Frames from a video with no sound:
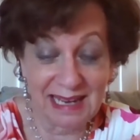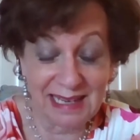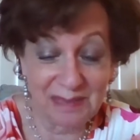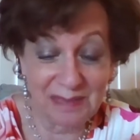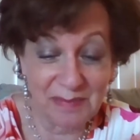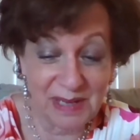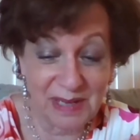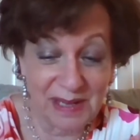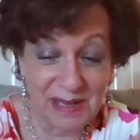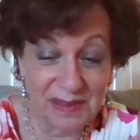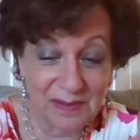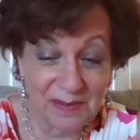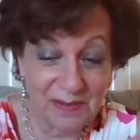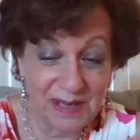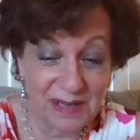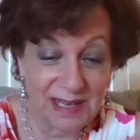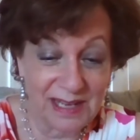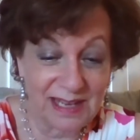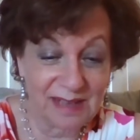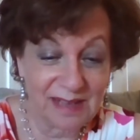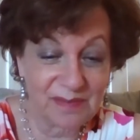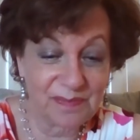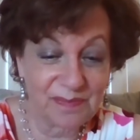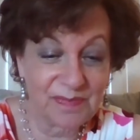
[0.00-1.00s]
by the
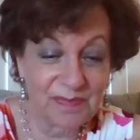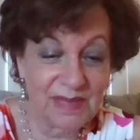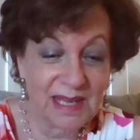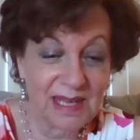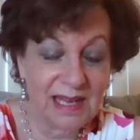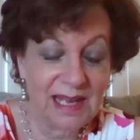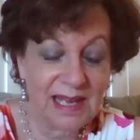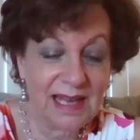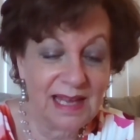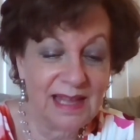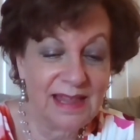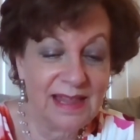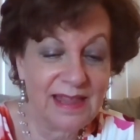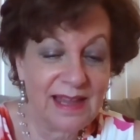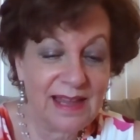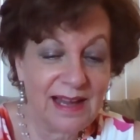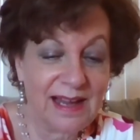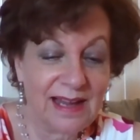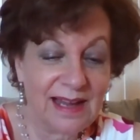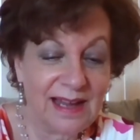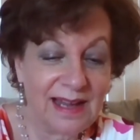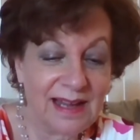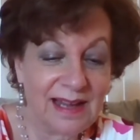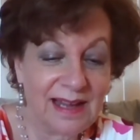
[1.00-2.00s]
way,
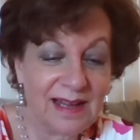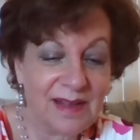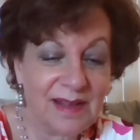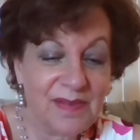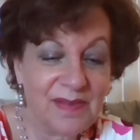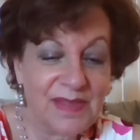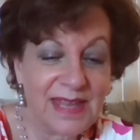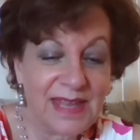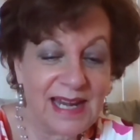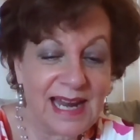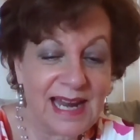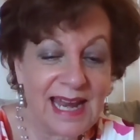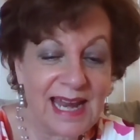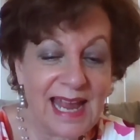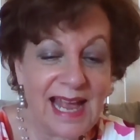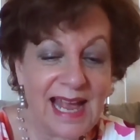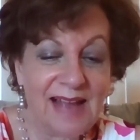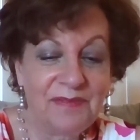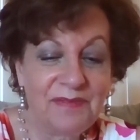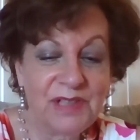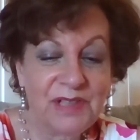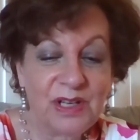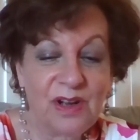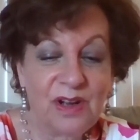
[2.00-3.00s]
then I
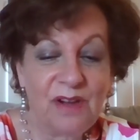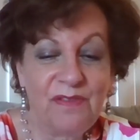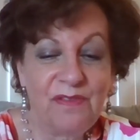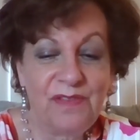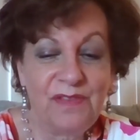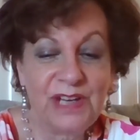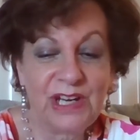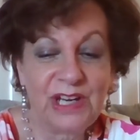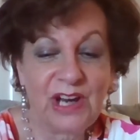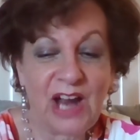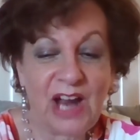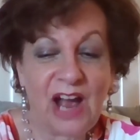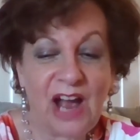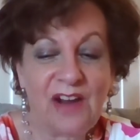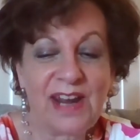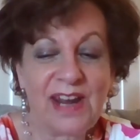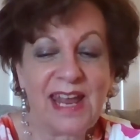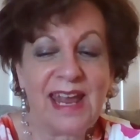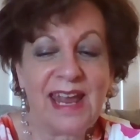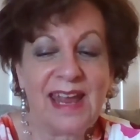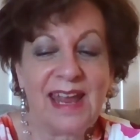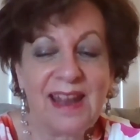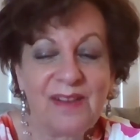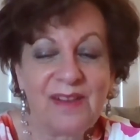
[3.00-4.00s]
have to go figure out
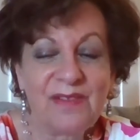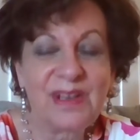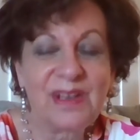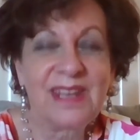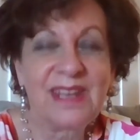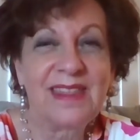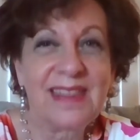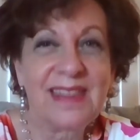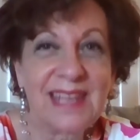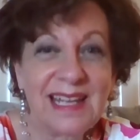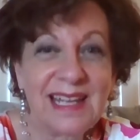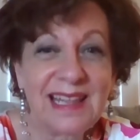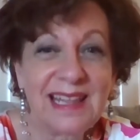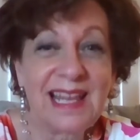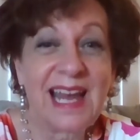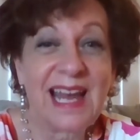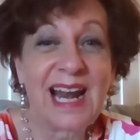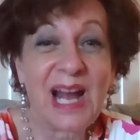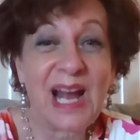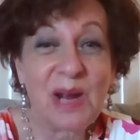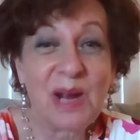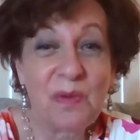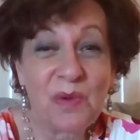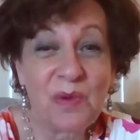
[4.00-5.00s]
everything that
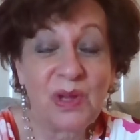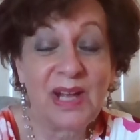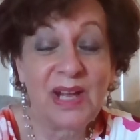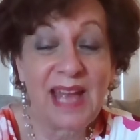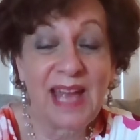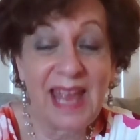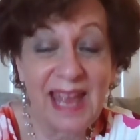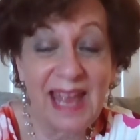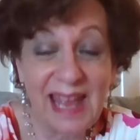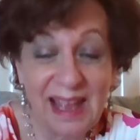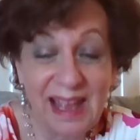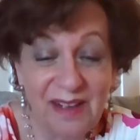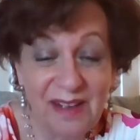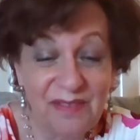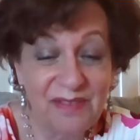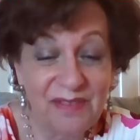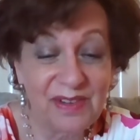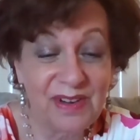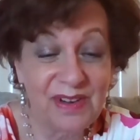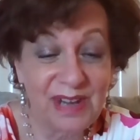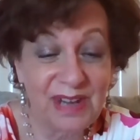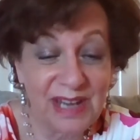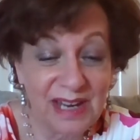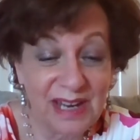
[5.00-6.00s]
I will
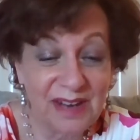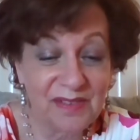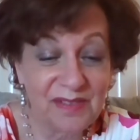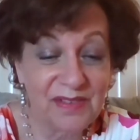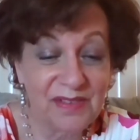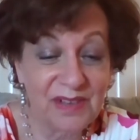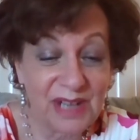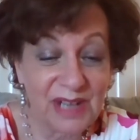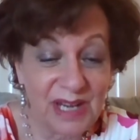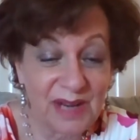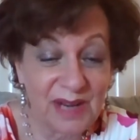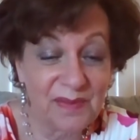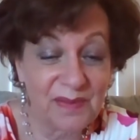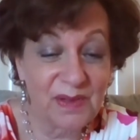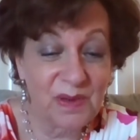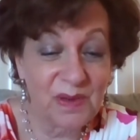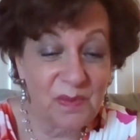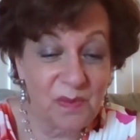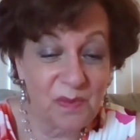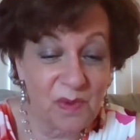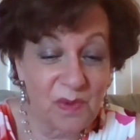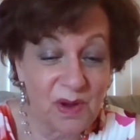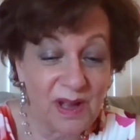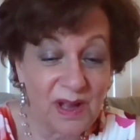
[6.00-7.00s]
ever, ever, ever
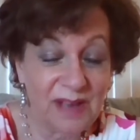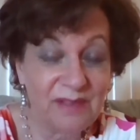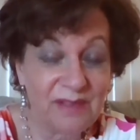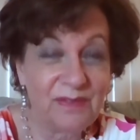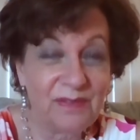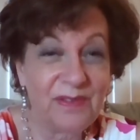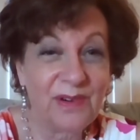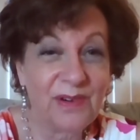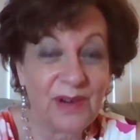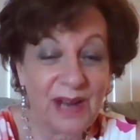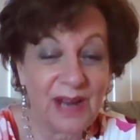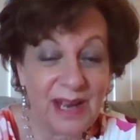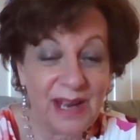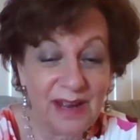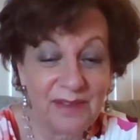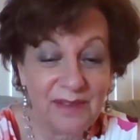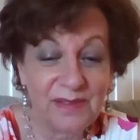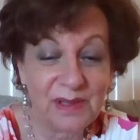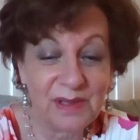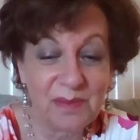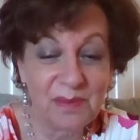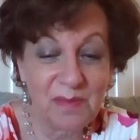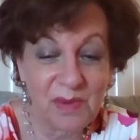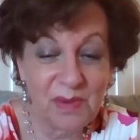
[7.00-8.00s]
want
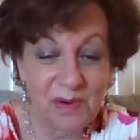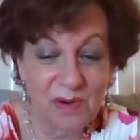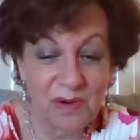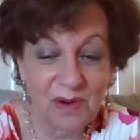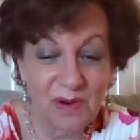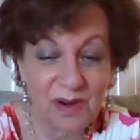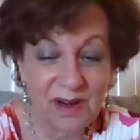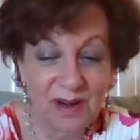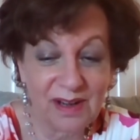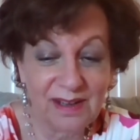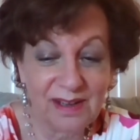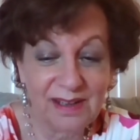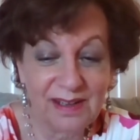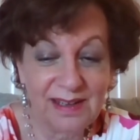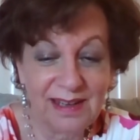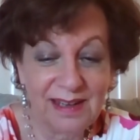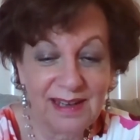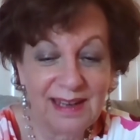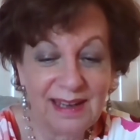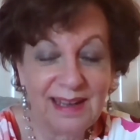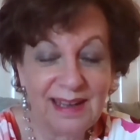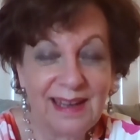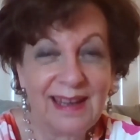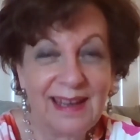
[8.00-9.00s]
forevermore.
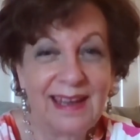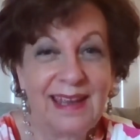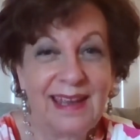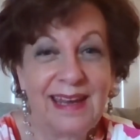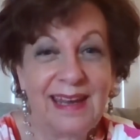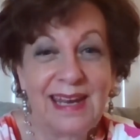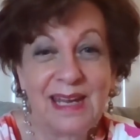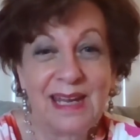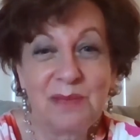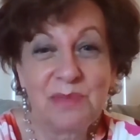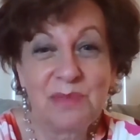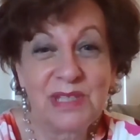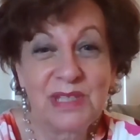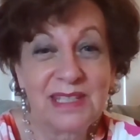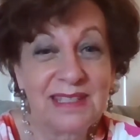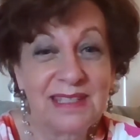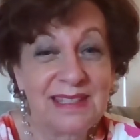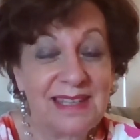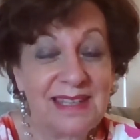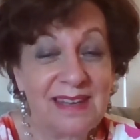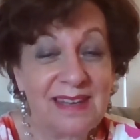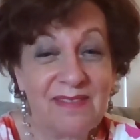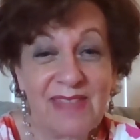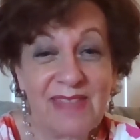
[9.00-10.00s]
And Abe
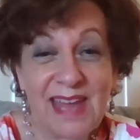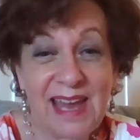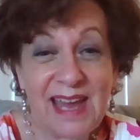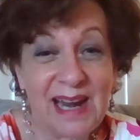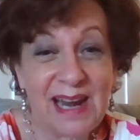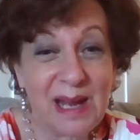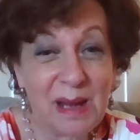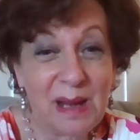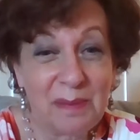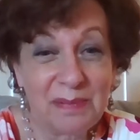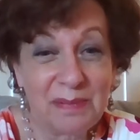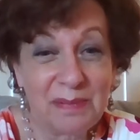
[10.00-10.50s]
says, give that up.